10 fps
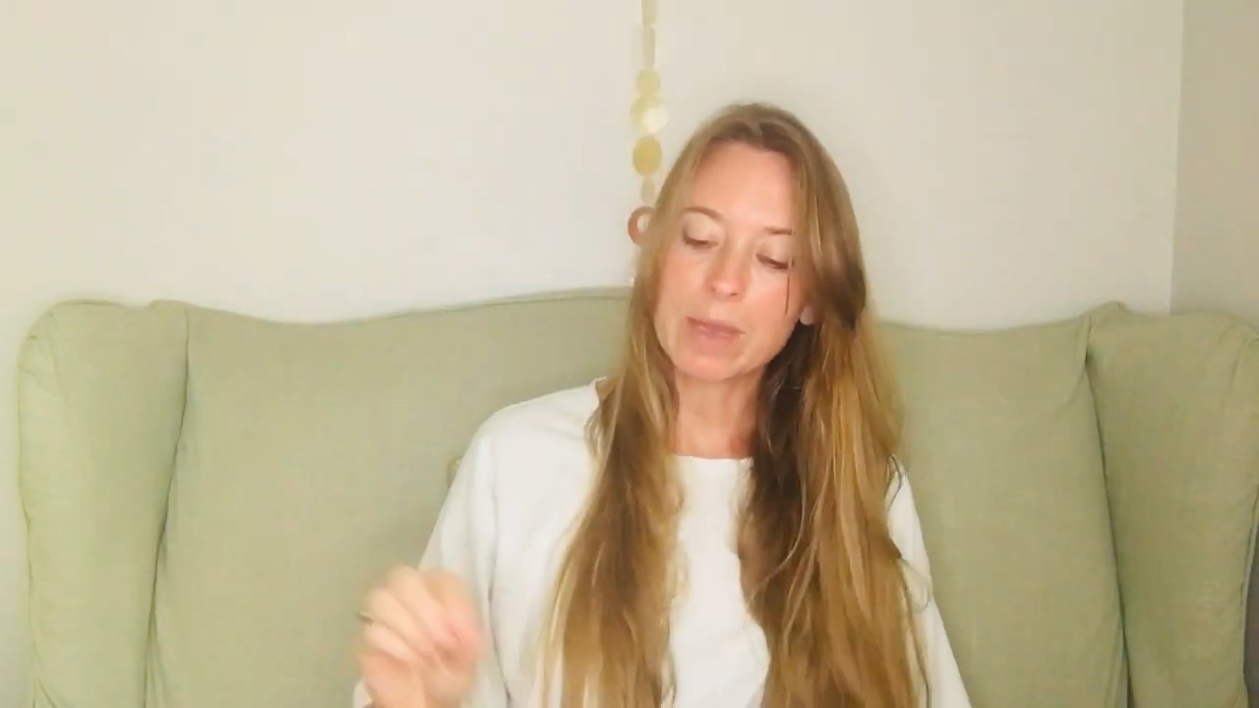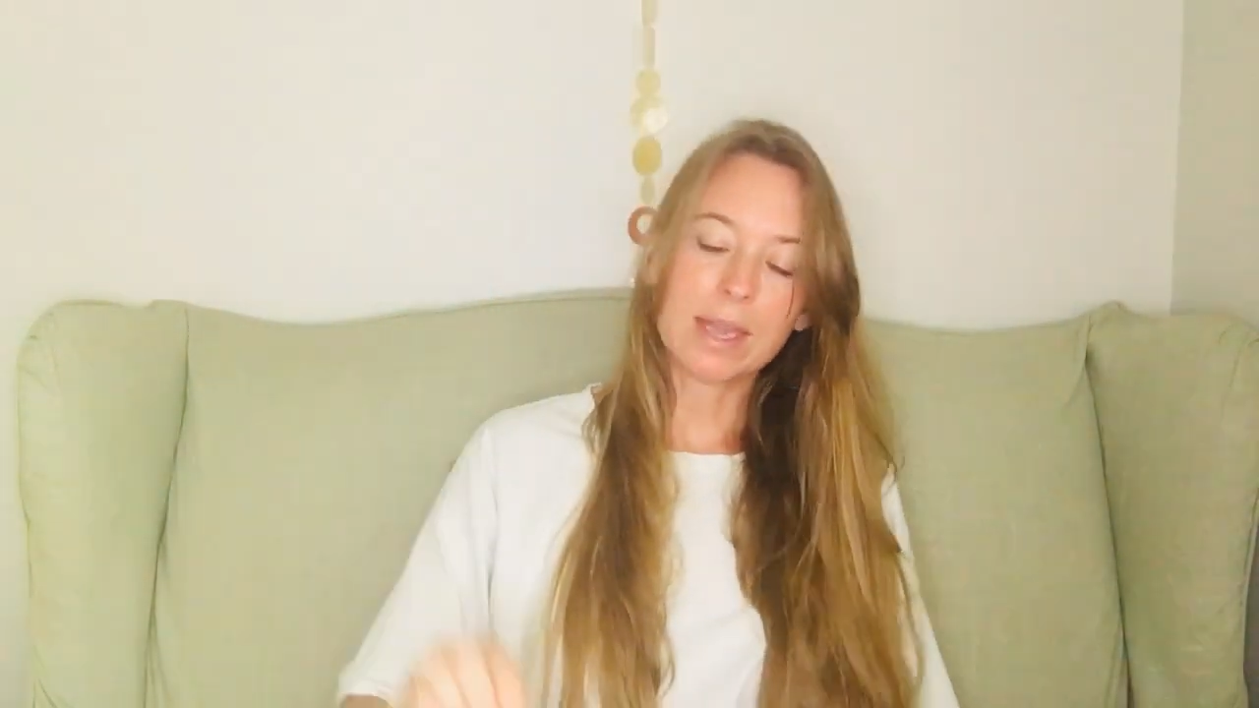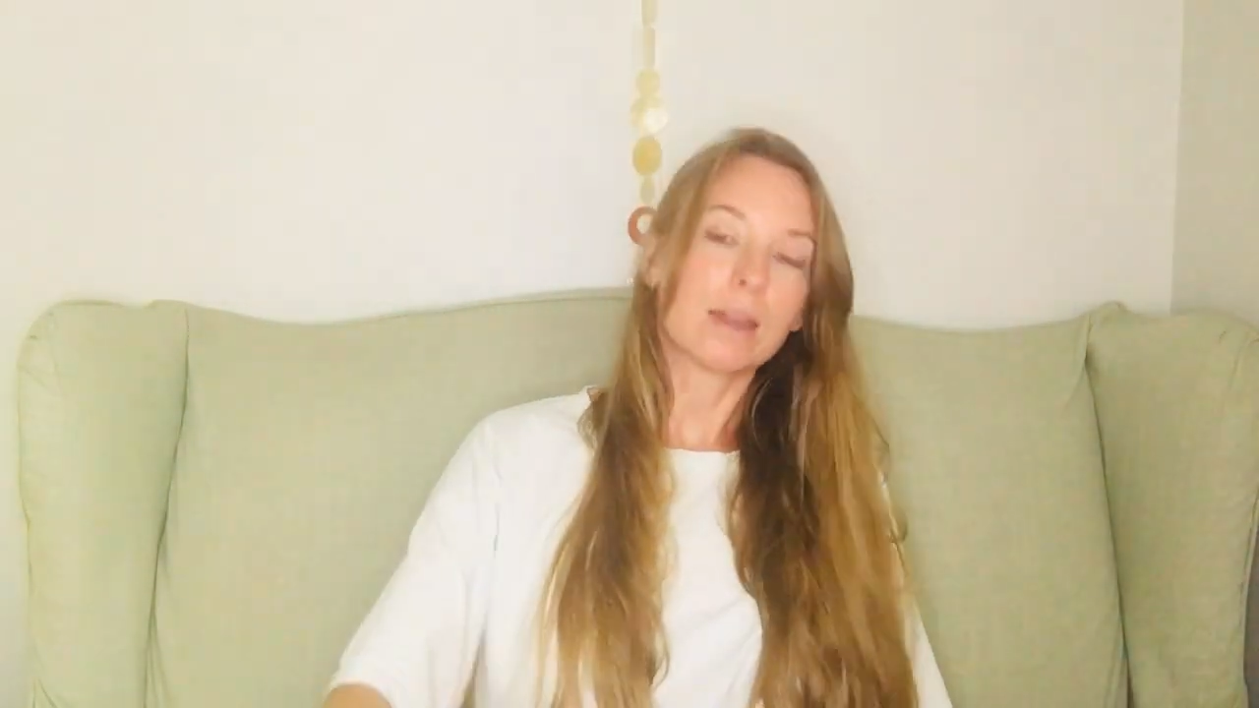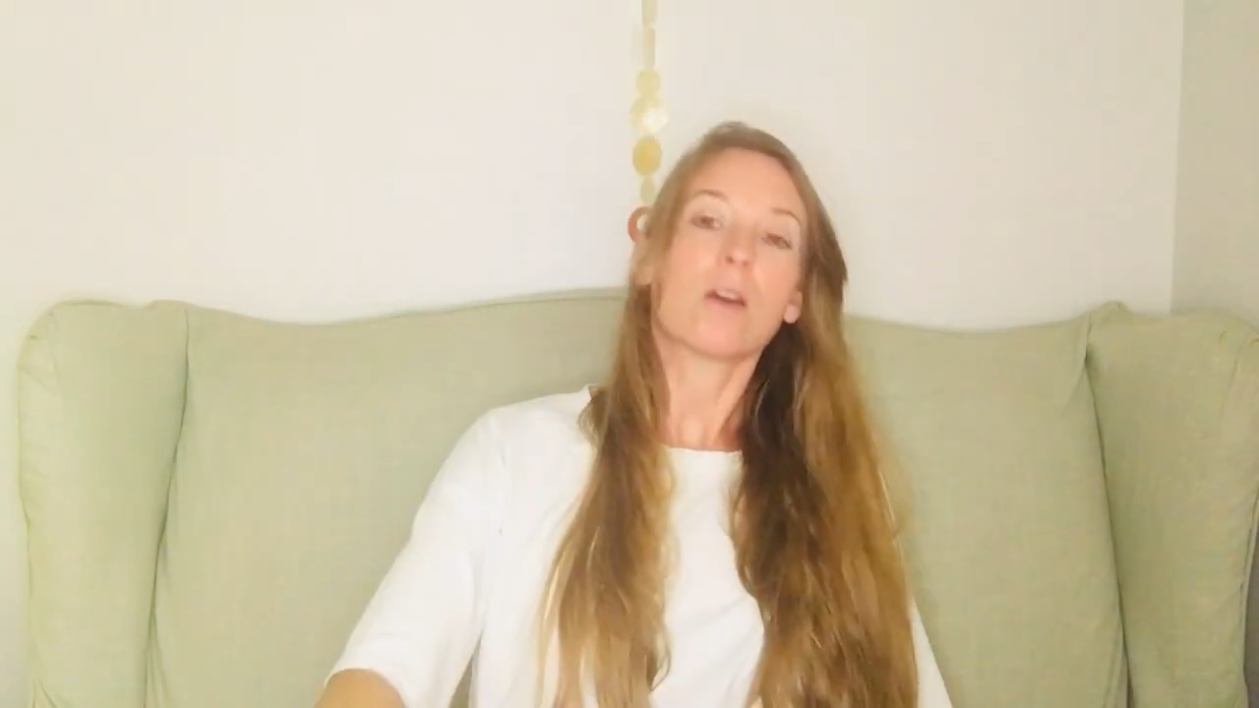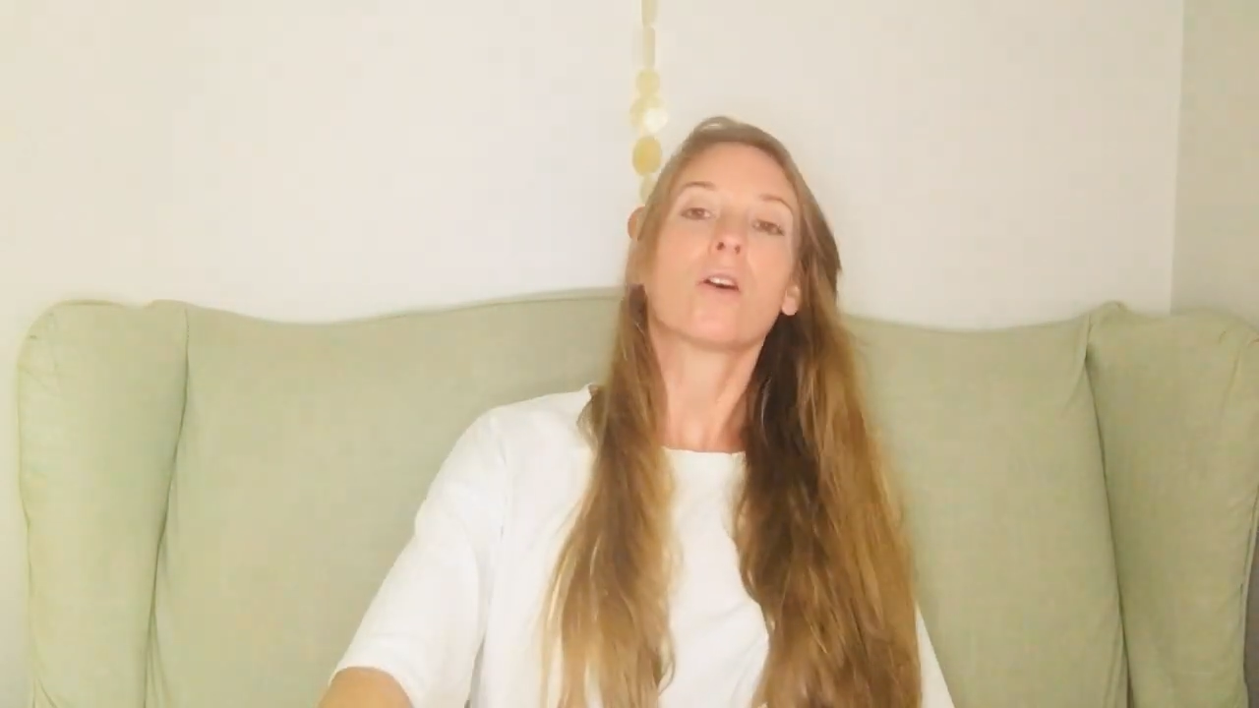
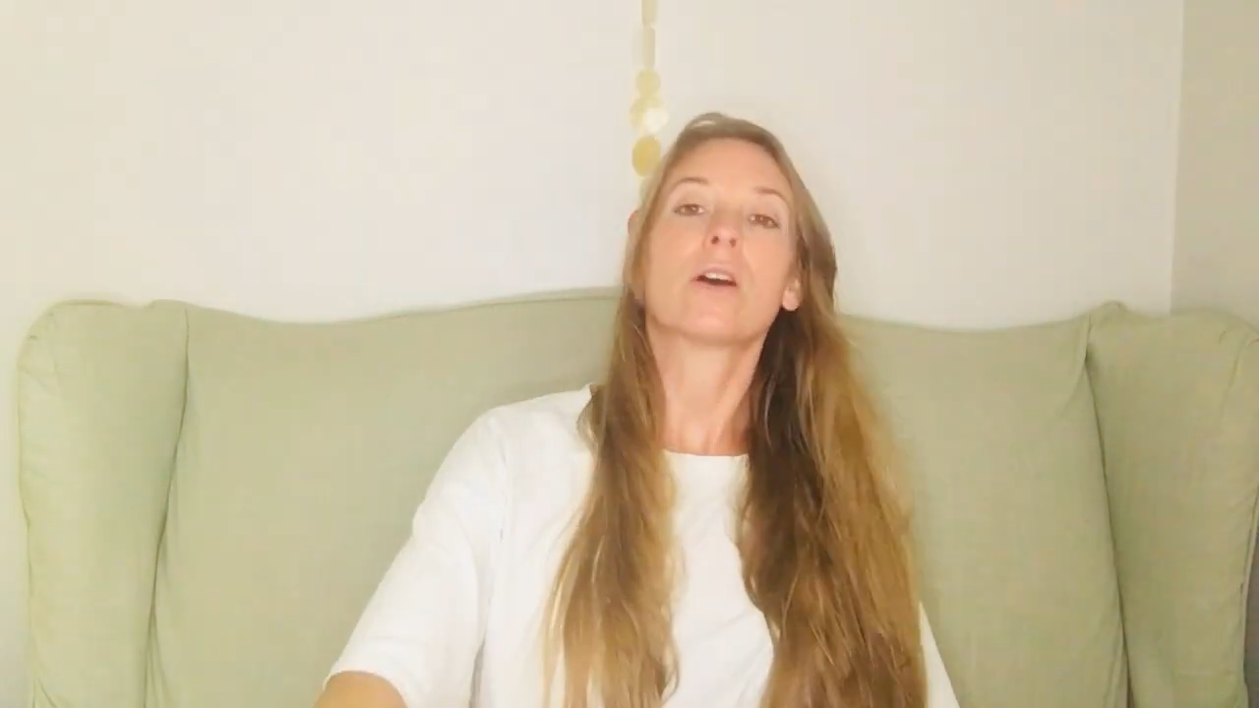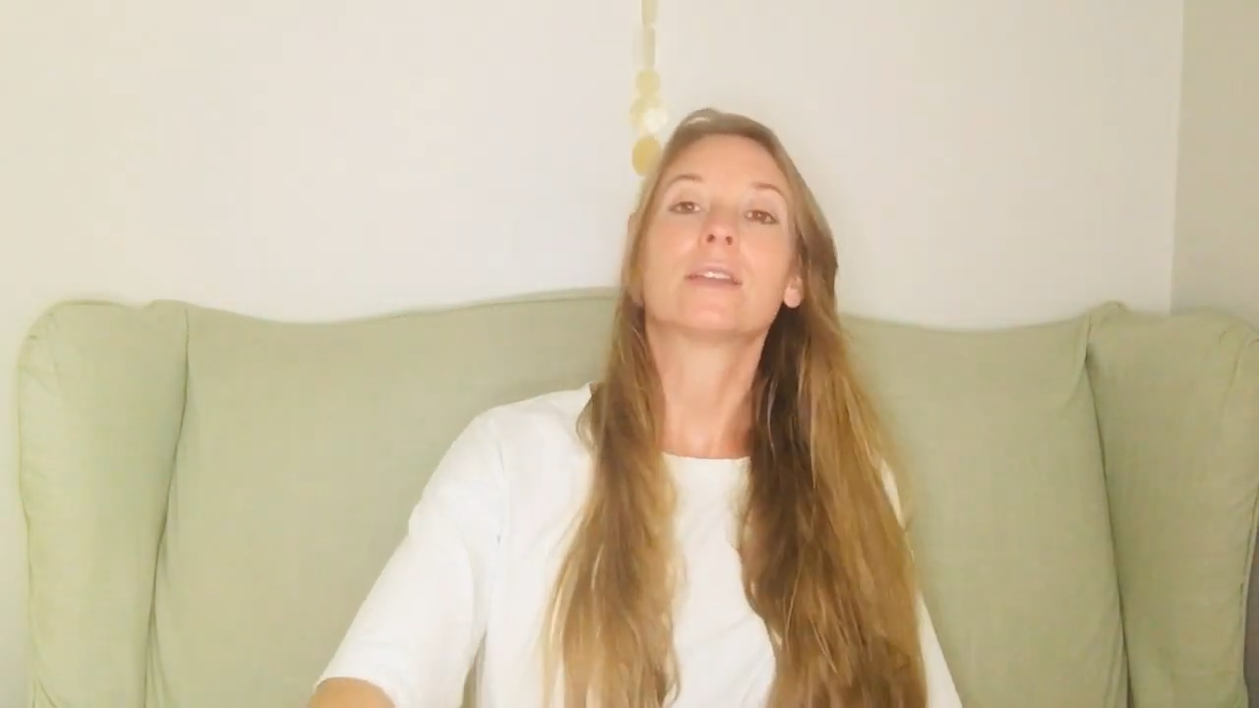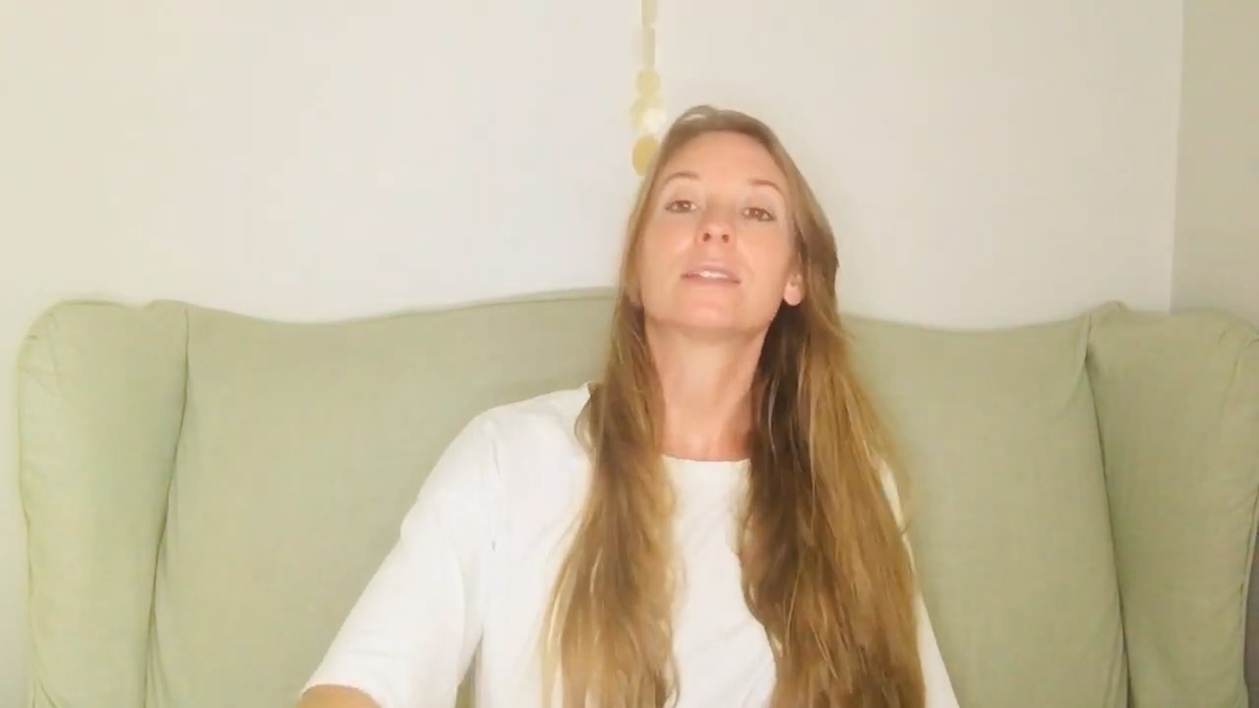in on.